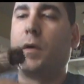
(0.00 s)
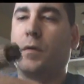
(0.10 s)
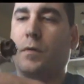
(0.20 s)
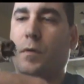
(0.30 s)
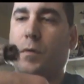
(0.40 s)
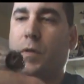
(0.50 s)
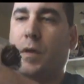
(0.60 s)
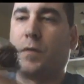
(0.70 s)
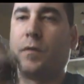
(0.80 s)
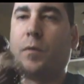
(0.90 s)
So the
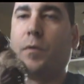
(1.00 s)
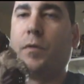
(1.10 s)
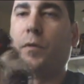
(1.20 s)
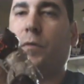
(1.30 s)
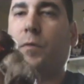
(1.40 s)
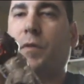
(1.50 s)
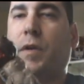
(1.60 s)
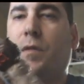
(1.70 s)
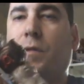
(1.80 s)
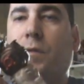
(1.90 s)
next thing we'll do is we'll
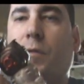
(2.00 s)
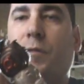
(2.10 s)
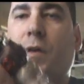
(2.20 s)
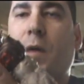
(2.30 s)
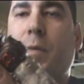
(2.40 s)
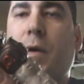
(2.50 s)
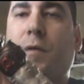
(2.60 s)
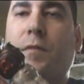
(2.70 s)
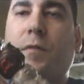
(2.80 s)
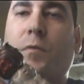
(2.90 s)
take these little side
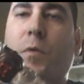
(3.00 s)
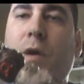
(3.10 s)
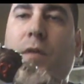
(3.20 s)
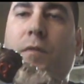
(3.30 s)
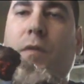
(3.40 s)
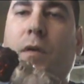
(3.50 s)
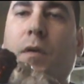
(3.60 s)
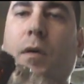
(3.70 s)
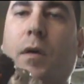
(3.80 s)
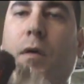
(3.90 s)
panels on his waist,
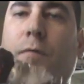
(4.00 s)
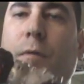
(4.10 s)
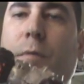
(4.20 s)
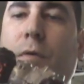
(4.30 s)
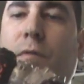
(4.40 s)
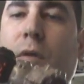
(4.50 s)
flip those